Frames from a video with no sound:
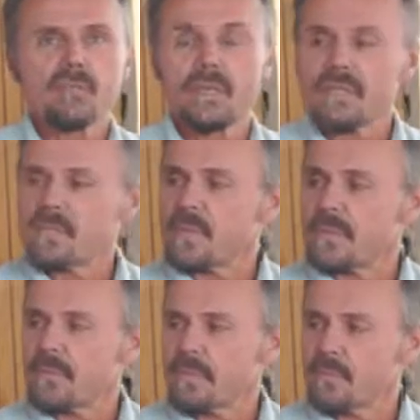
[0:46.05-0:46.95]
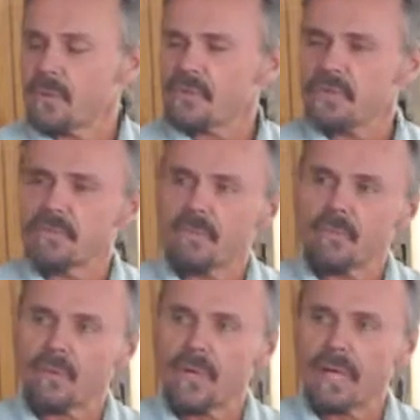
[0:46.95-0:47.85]
with these people, and most of
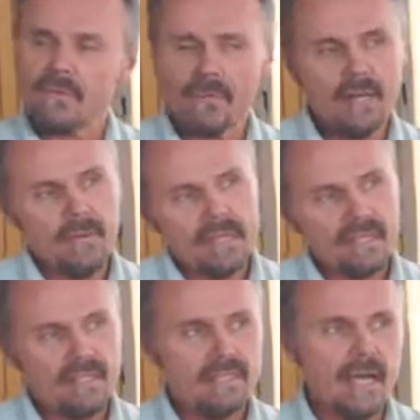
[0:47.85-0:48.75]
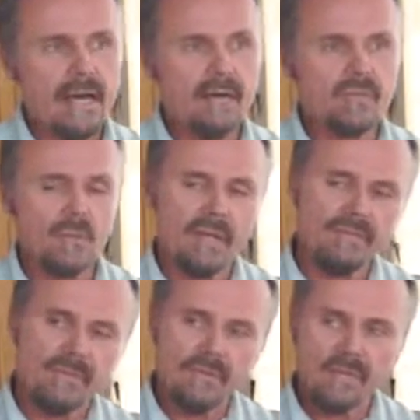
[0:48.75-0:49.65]
them were like, well, I want to kick the tires, will I
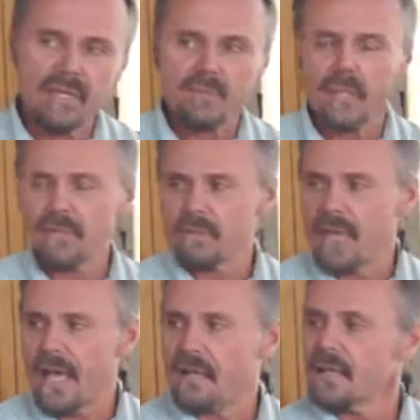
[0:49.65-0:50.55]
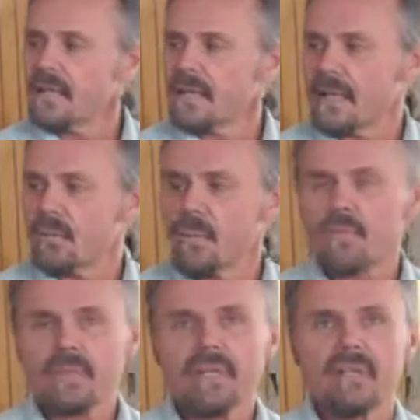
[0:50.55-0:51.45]
do this, will I do that? And I had
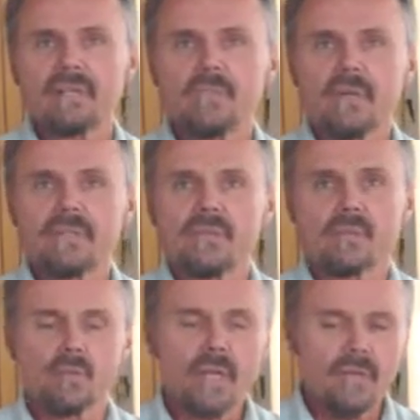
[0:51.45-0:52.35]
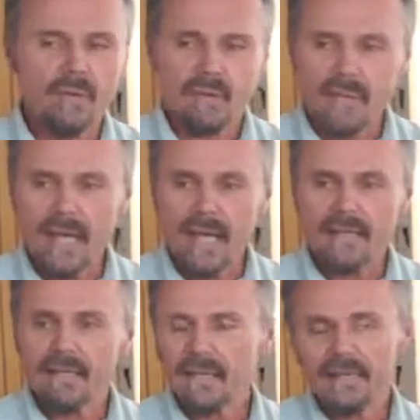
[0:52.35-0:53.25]
one particular experience that was really, really
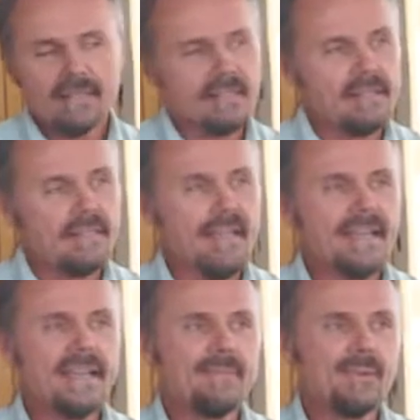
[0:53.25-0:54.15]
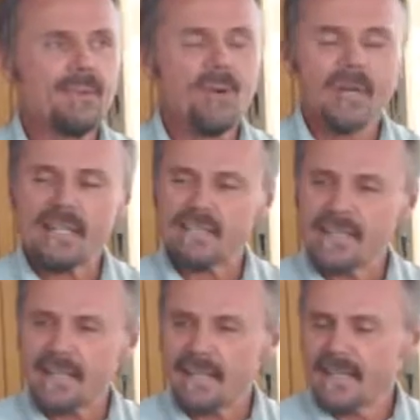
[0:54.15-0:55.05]
bad. I came on board and he
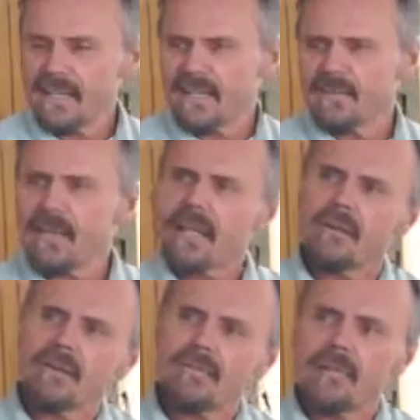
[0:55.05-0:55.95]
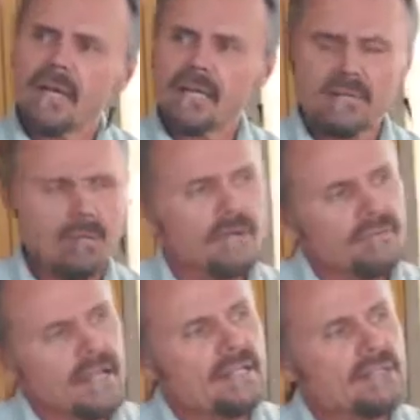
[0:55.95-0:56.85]
said, well, I don't know if my drunk
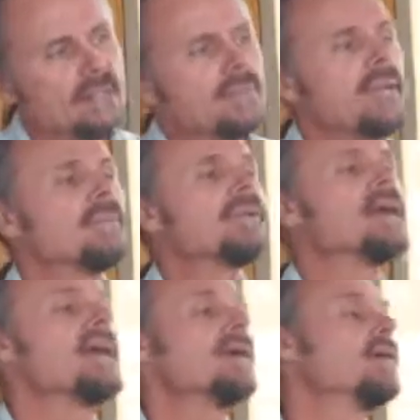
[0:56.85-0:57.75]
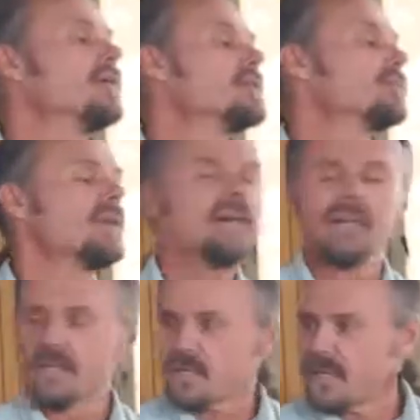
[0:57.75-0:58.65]
friends will be able to hang on these
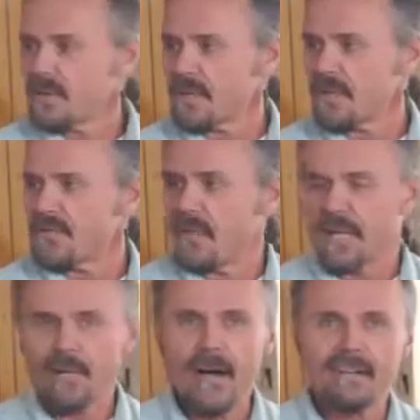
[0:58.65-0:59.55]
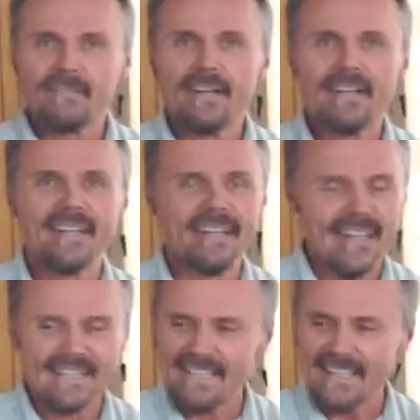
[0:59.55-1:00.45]
rails without falling off.
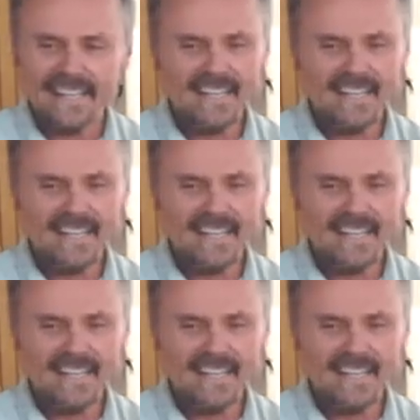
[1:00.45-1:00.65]
And I said,